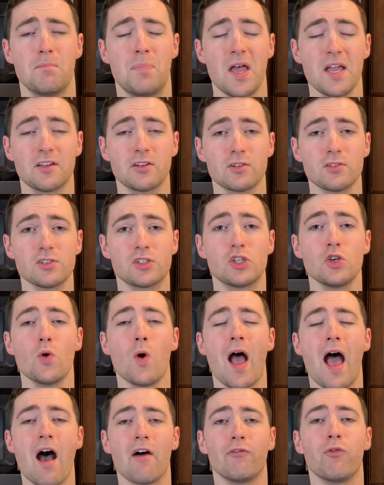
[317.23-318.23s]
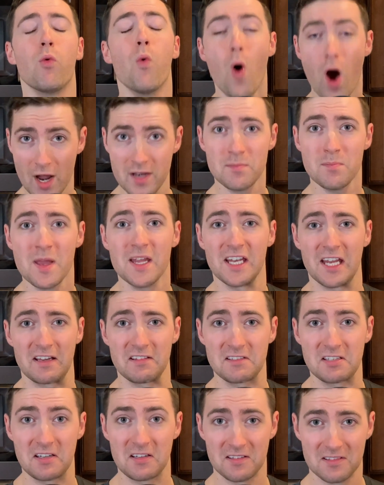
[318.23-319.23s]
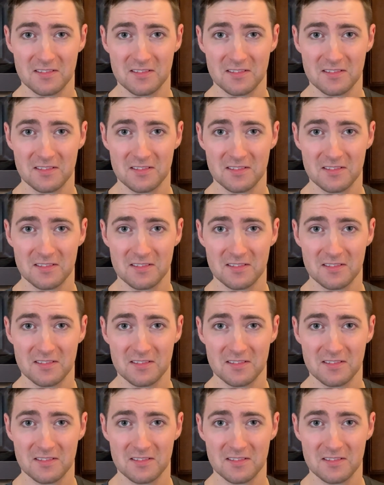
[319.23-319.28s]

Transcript: Bakers, you have one minute.